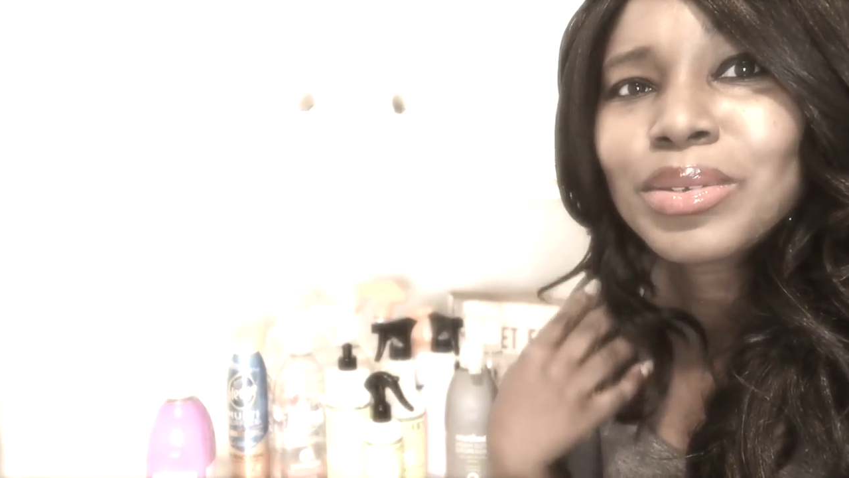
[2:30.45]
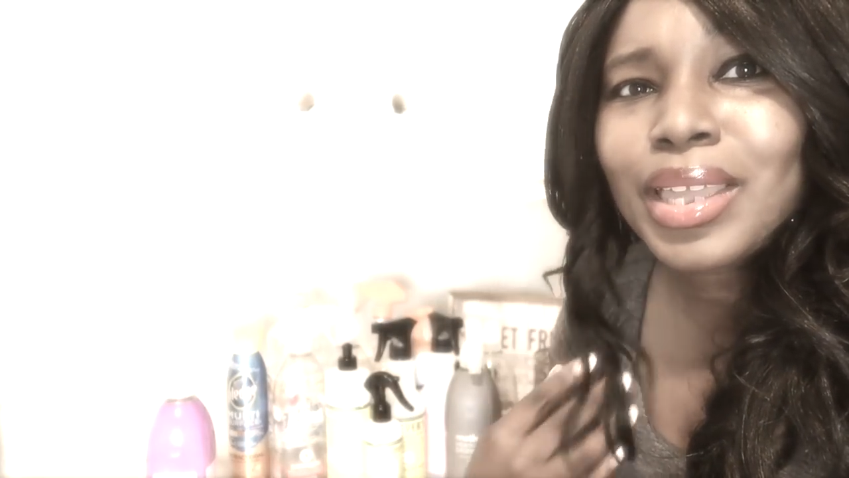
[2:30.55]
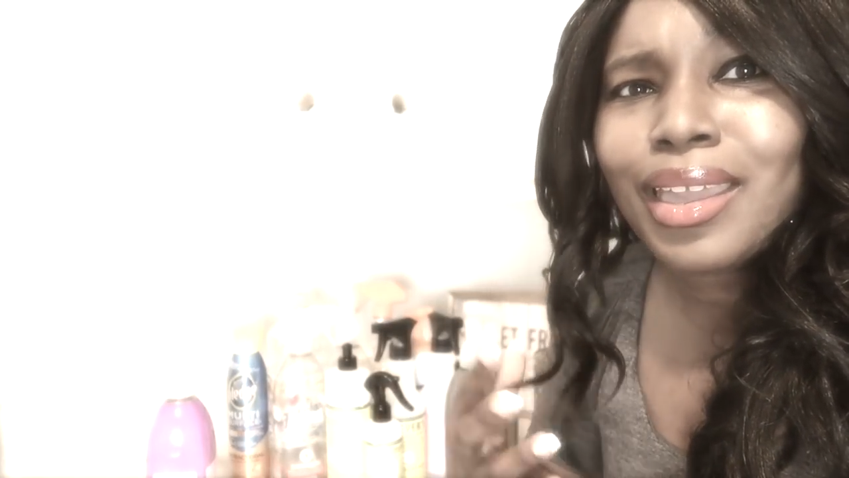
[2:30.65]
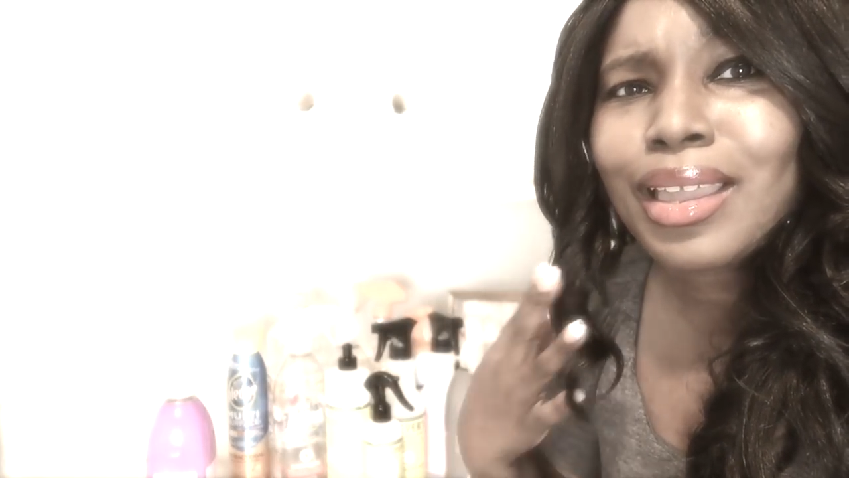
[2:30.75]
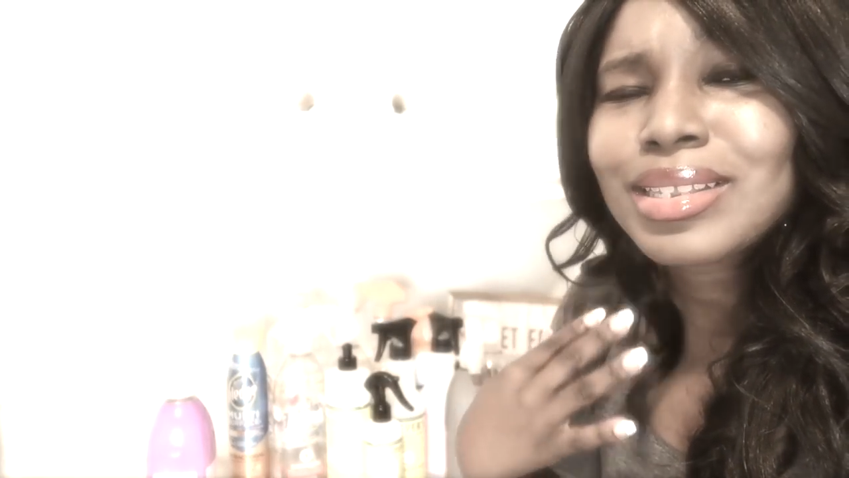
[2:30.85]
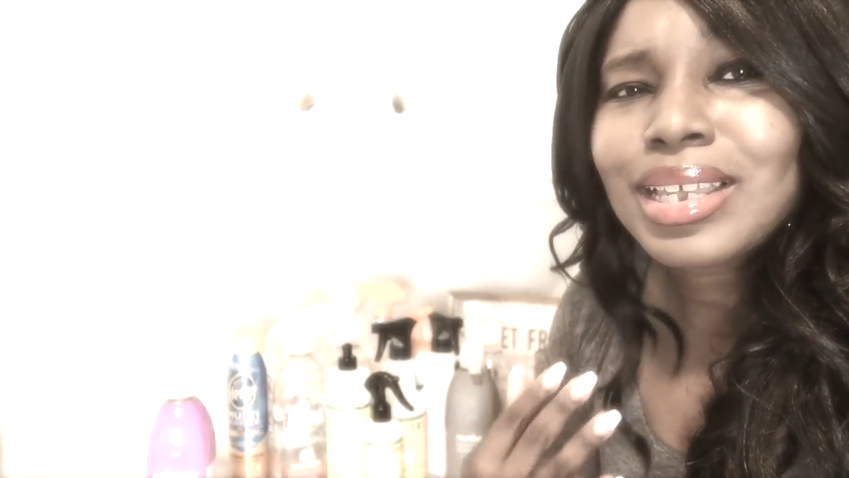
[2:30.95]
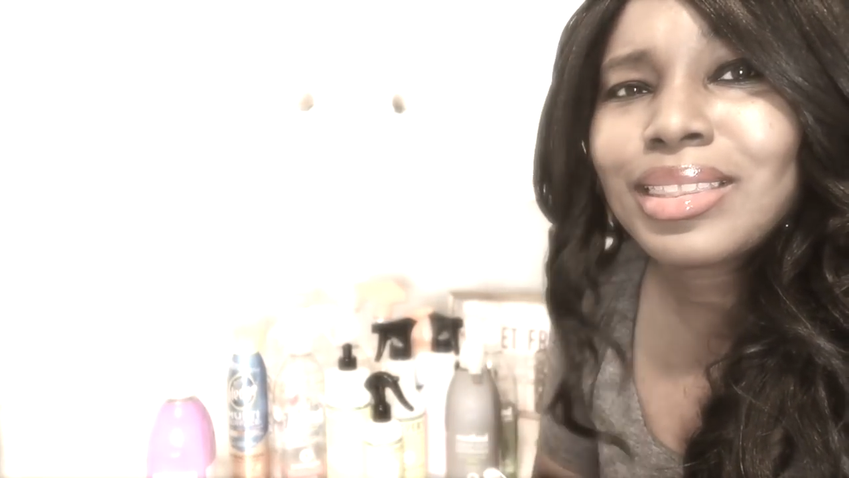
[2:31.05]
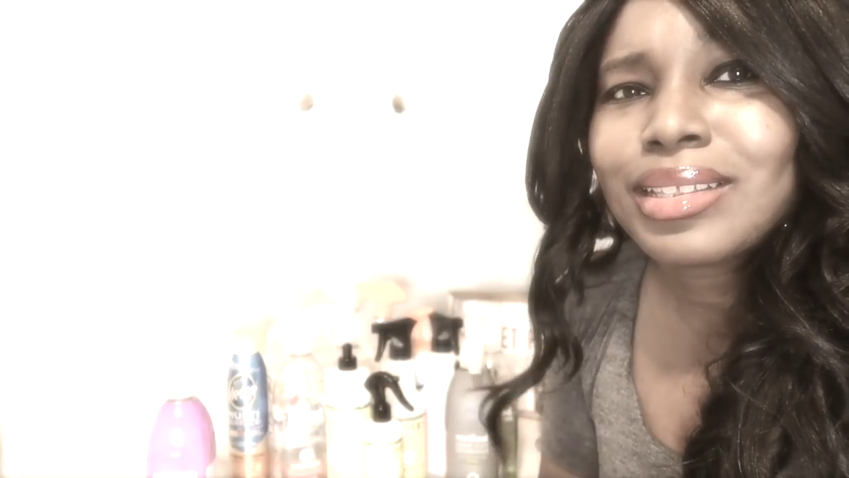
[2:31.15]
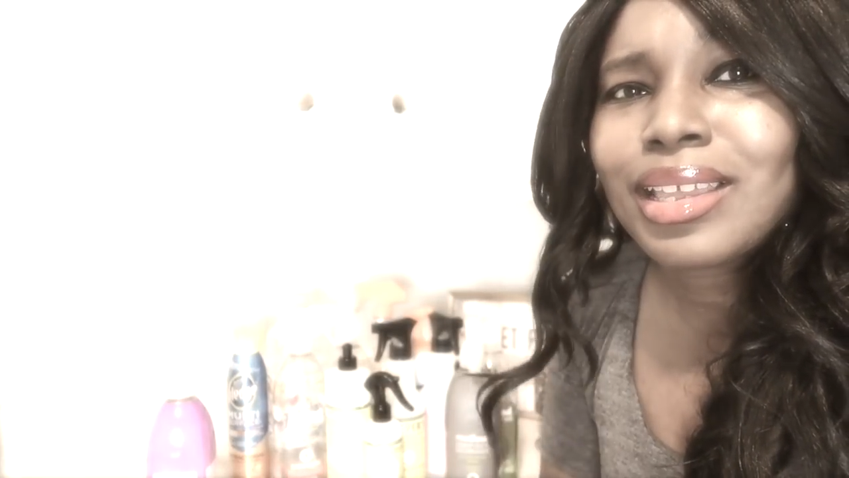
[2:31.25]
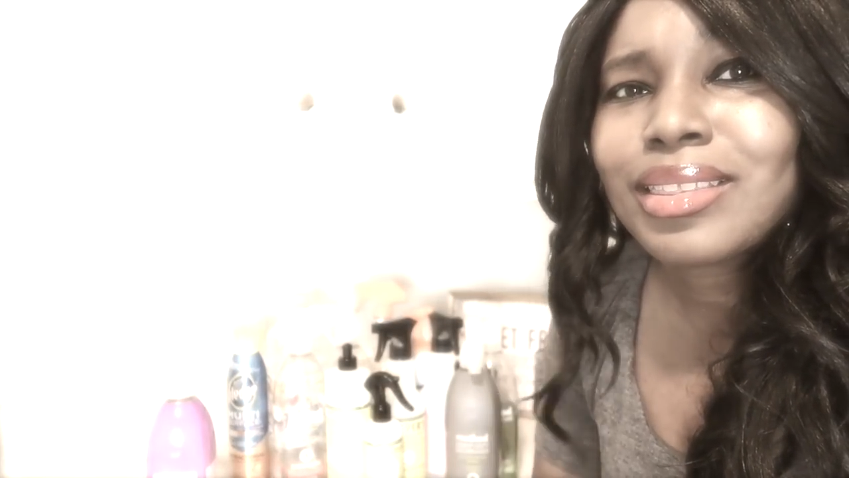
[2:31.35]
okay because I
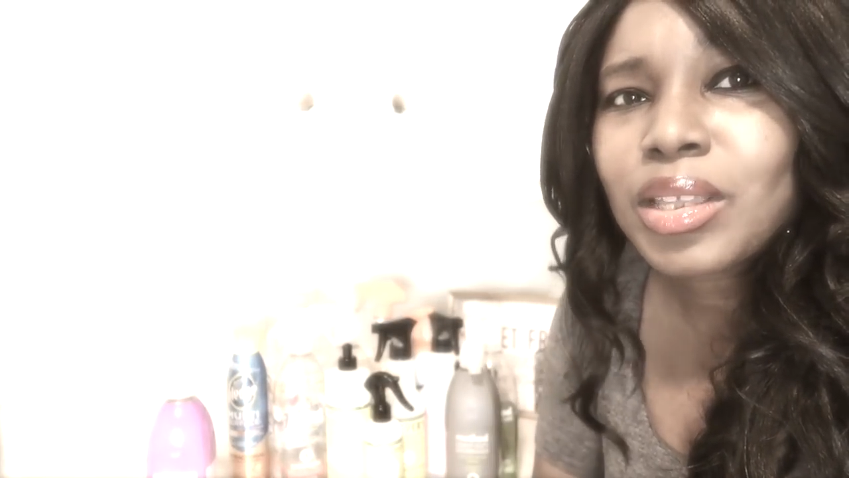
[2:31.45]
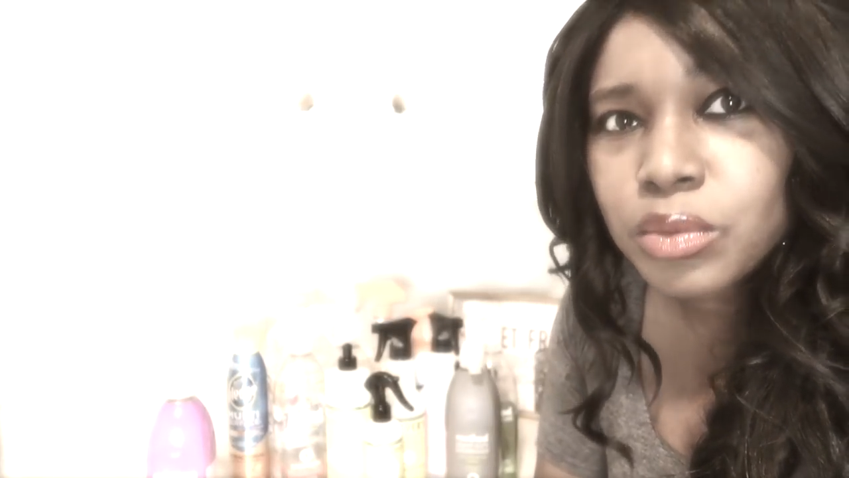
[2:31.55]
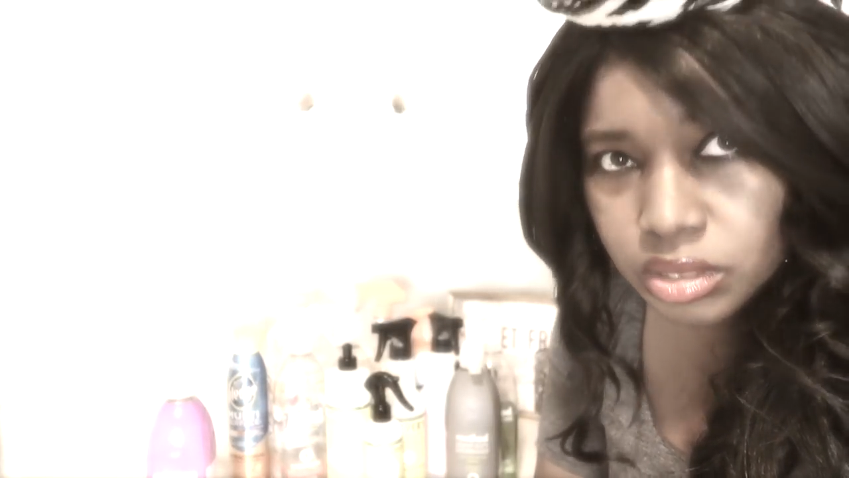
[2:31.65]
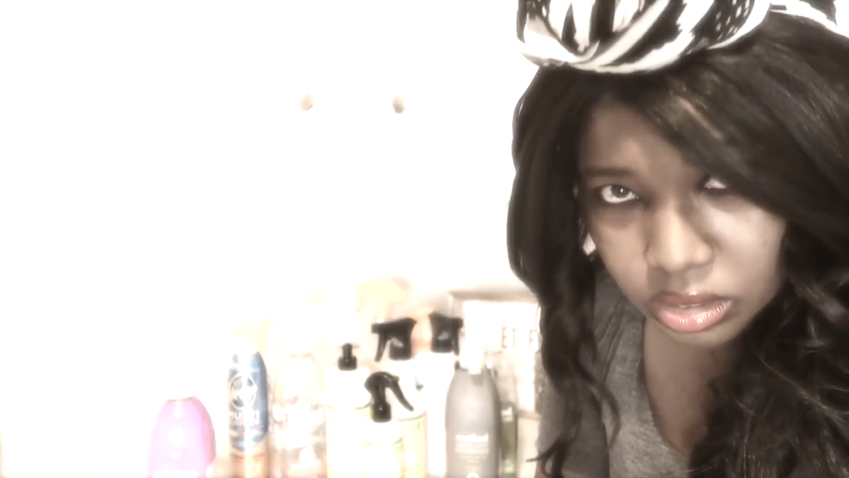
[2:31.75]
think that thing was